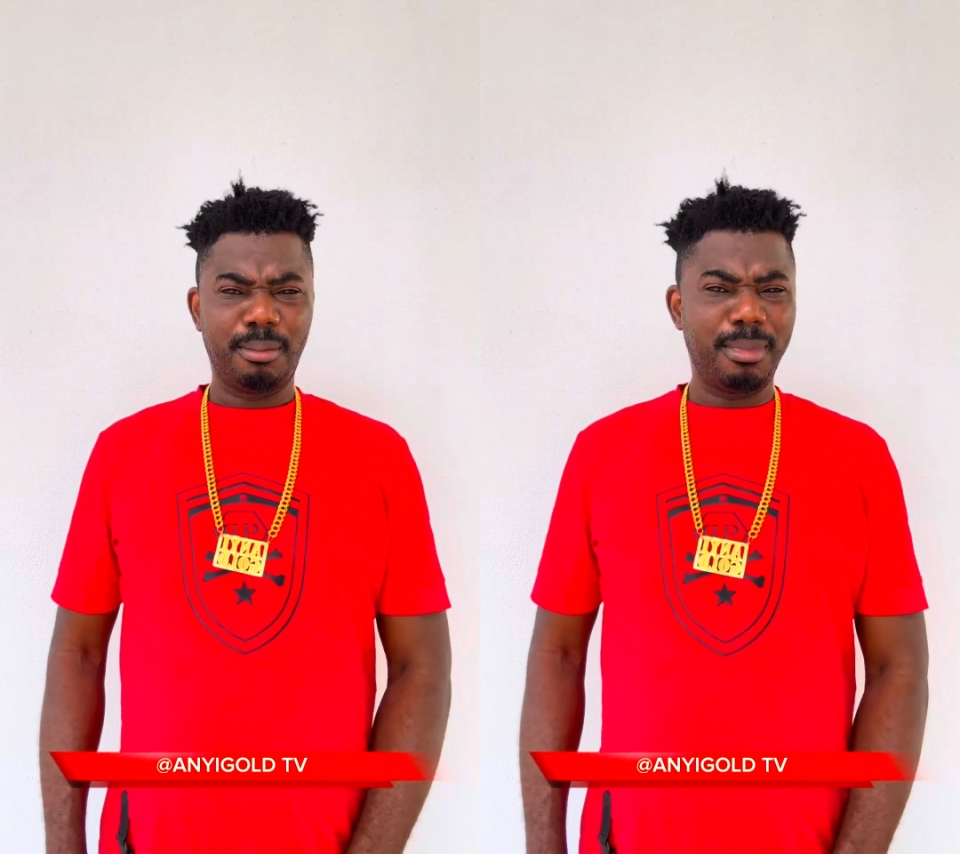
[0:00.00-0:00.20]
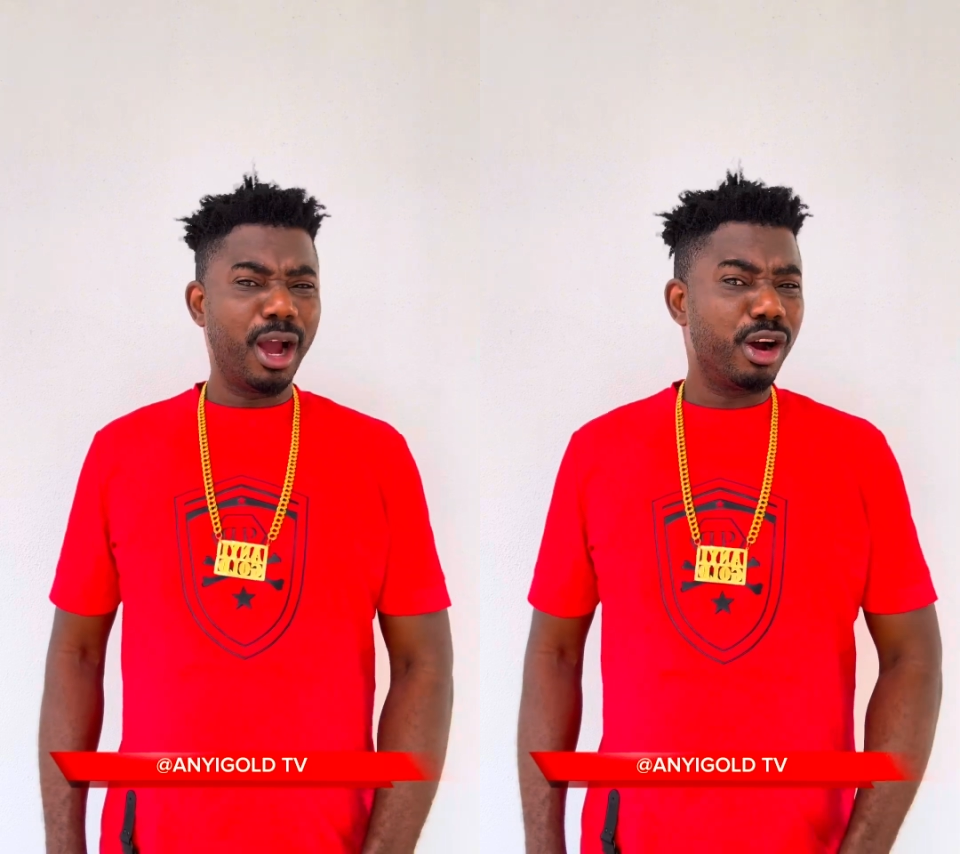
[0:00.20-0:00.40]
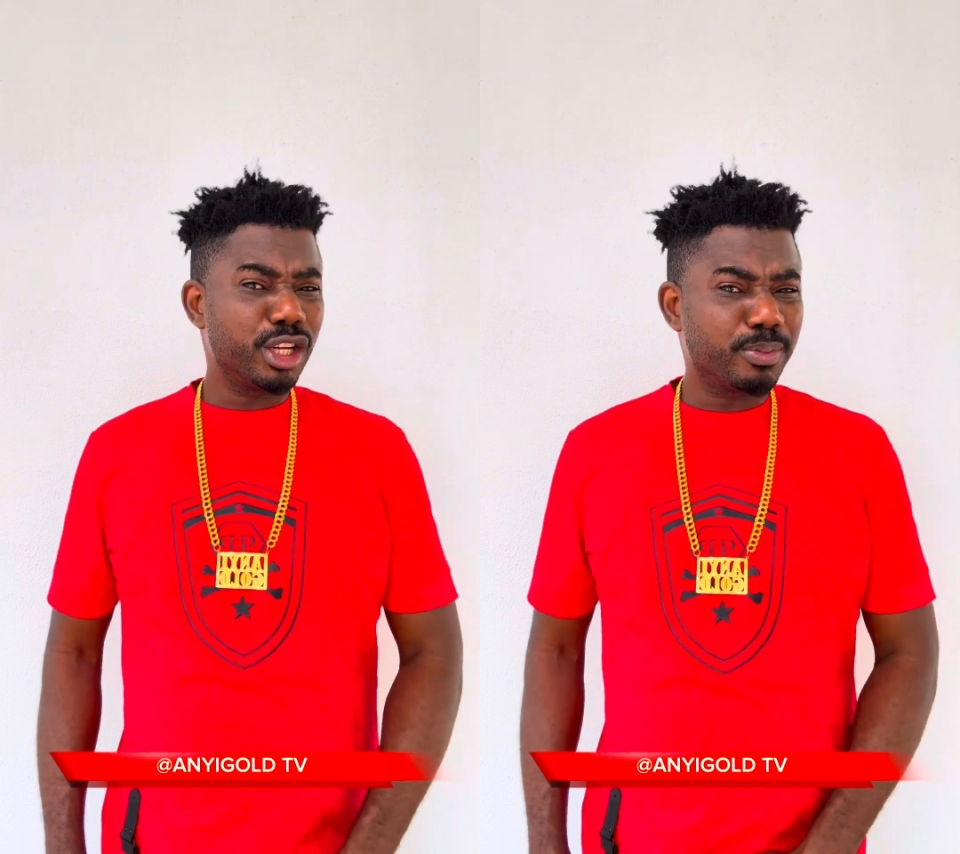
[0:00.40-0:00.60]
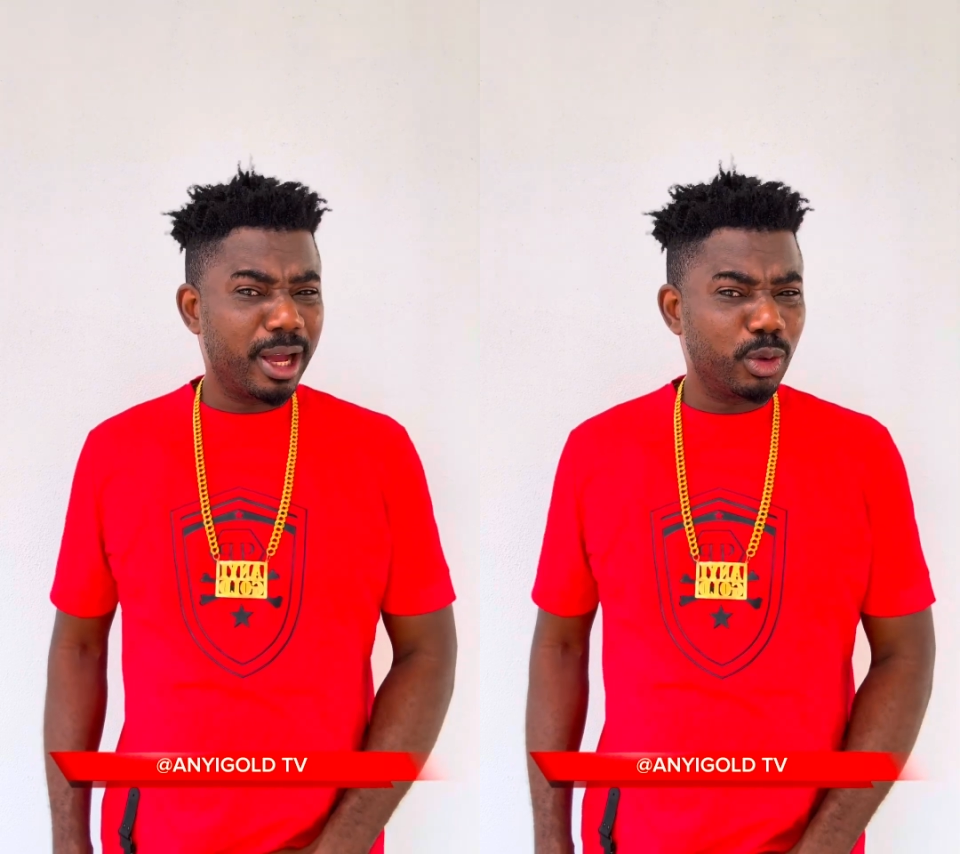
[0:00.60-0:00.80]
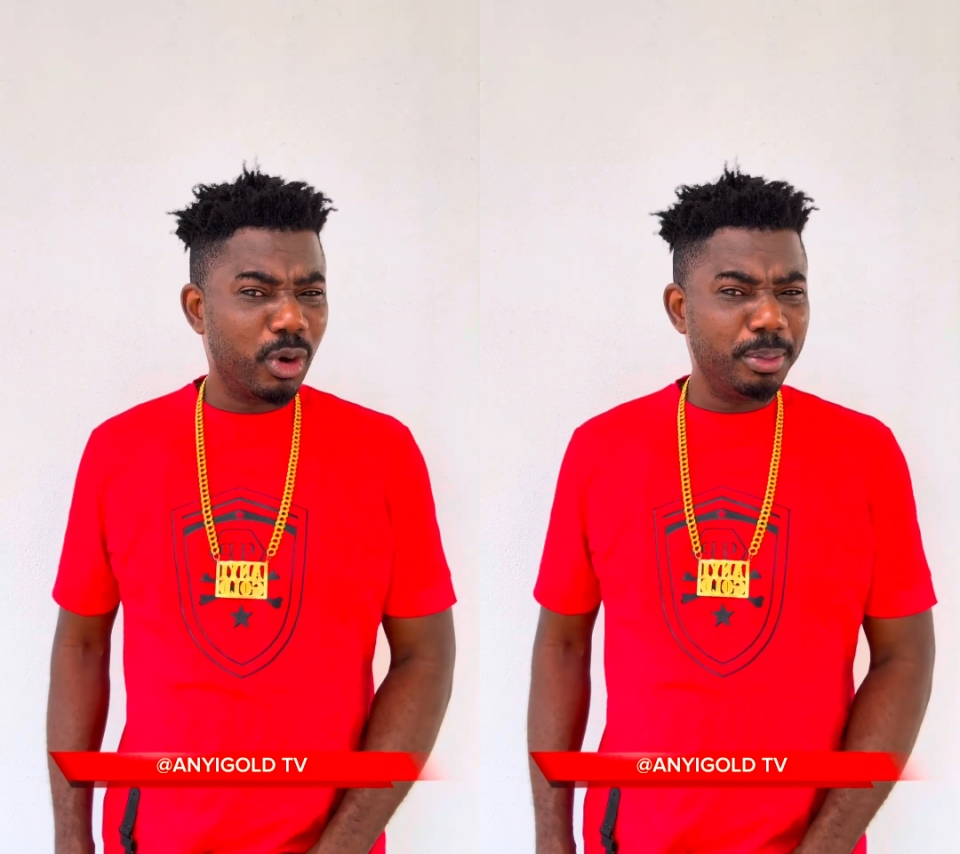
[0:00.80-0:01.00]
My
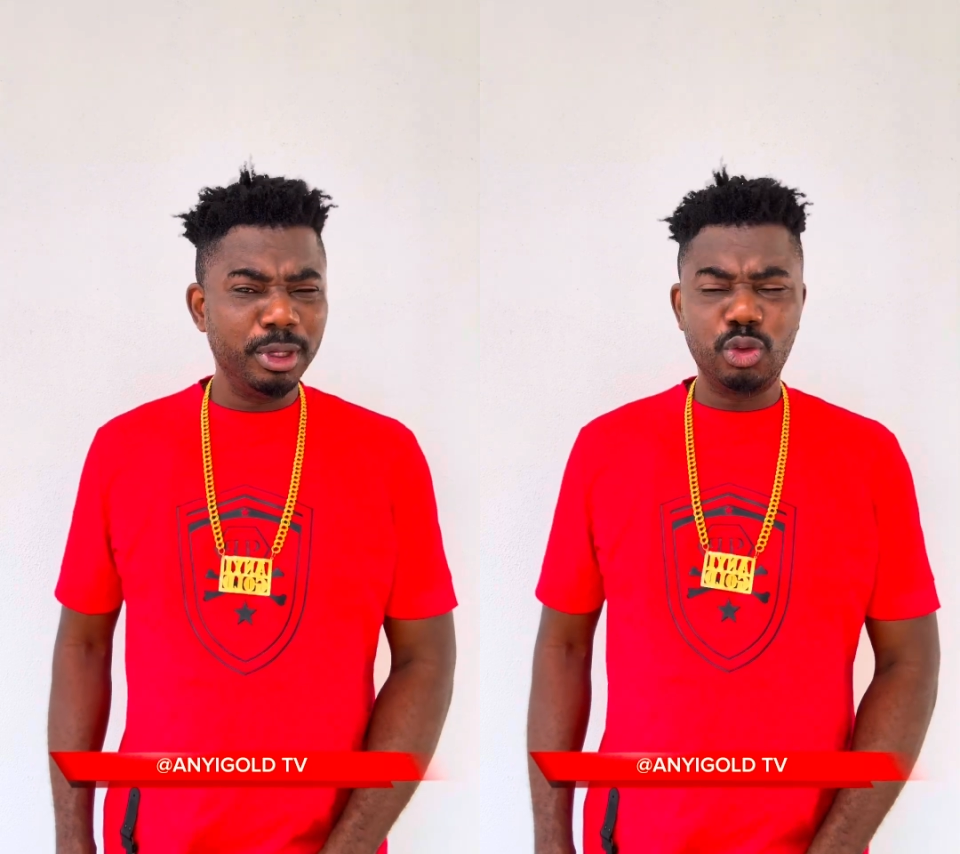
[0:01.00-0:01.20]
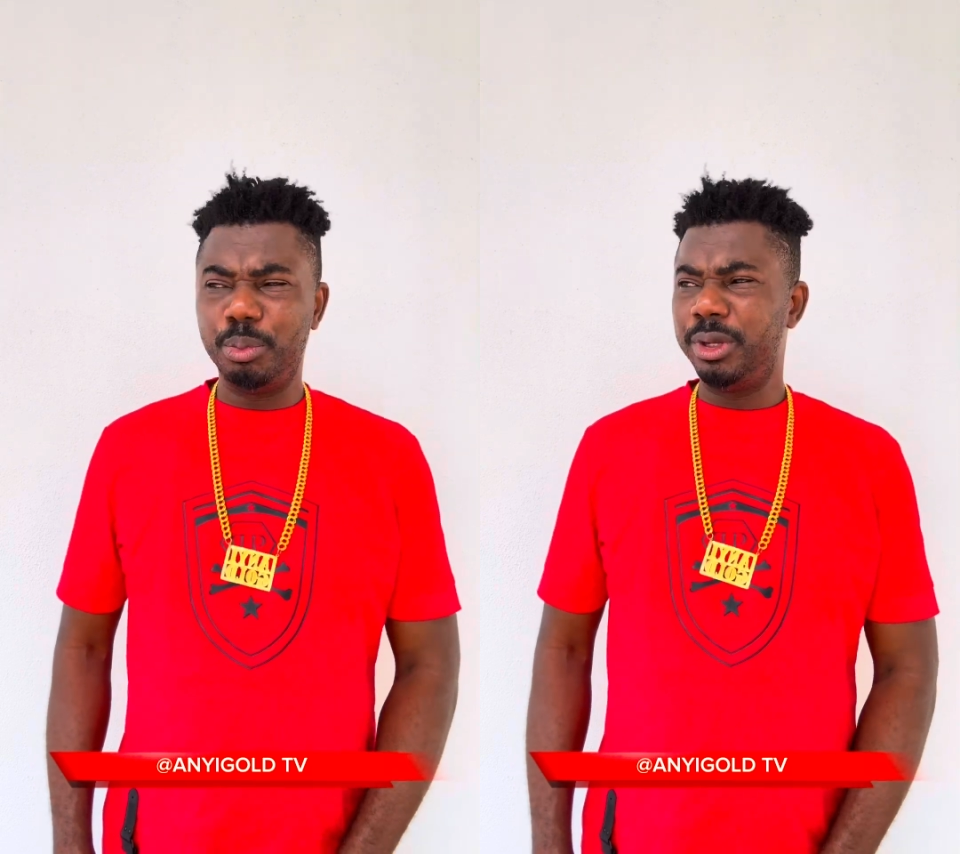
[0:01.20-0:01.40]
husband want me to